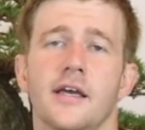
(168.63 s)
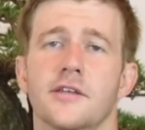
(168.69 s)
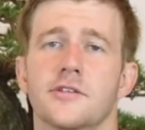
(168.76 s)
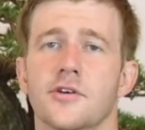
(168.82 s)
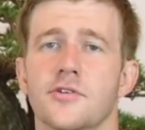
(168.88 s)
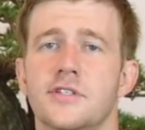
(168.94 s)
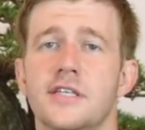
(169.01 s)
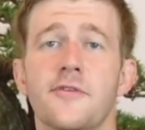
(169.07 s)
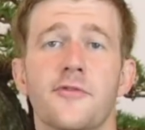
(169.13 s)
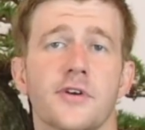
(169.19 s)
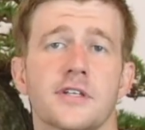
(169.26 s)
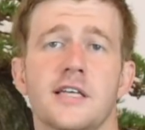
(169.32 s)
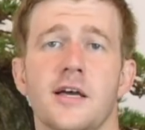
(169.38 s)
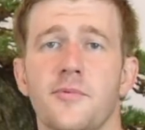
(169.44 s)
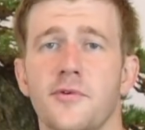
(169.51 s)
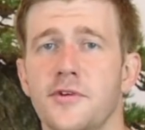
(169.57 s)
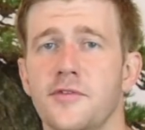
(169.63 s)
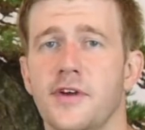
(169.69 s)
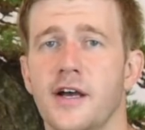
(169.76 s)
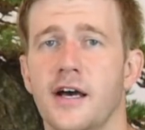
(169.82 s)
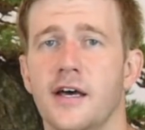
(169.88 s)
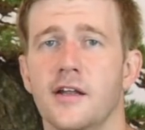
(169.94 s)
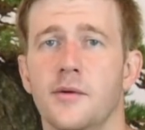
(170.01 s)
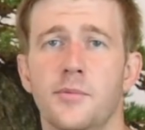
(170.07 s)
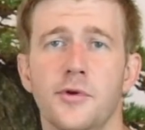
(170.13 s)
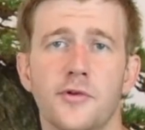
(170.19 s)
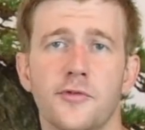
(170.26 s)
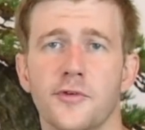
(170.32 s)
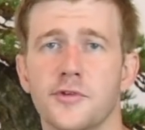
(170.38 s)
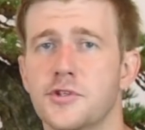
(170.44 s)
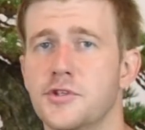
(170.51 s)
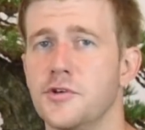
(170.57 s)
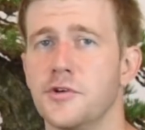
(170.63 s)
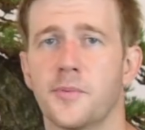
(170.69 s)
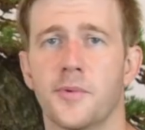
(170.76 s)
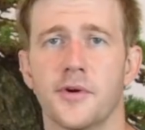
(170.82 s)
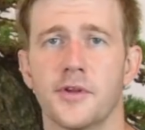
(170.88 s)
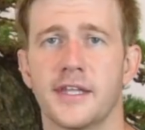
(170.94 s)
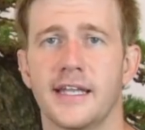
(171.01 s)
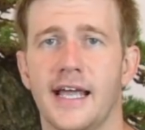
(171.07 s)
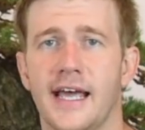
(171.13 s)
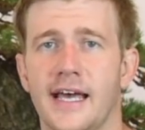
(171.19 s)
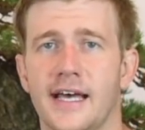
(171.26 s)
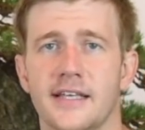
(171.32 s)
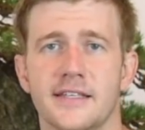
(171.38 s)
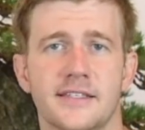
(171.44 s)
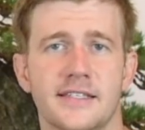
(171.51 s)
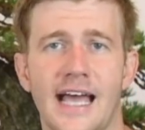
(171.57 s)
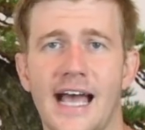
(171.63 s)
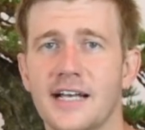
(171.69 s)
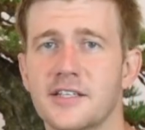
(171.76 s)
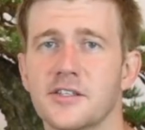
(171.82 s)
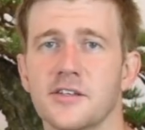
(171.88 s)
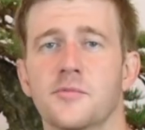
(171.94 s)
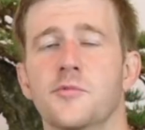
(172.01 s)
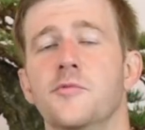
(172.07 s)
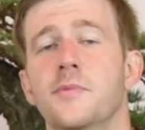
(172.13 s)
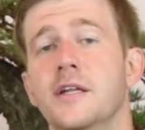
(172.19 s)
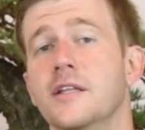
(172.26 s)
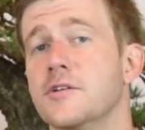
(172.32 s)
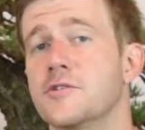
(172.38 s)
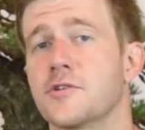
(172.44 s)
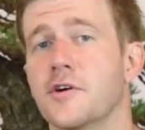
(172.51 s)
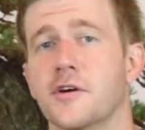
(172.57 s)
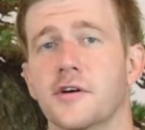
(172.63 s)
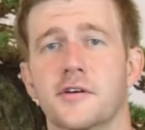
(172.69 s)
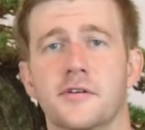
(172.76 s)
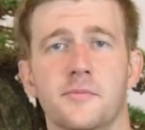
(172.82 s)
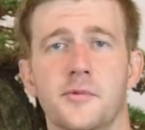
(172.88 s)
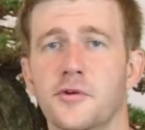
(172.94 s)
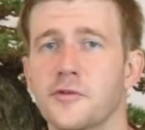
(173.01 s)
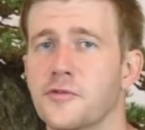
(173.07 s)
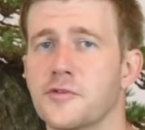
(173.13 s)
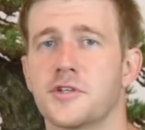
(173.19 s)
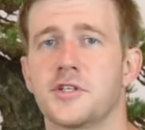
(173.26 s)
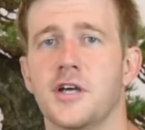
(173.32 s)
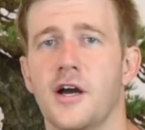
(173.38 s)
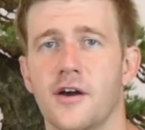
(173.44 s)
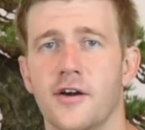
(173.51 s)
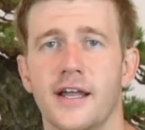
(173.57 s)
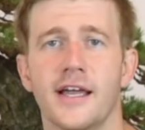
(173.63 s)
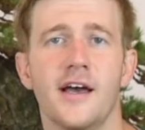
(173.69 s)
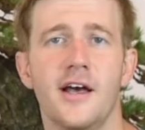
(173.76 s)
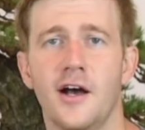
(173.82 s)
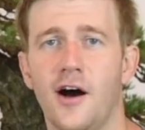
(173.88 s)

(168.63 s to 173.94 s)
So say for example, you've got a beautiful juniper that has excellent movement in the trunk, beautiful shari,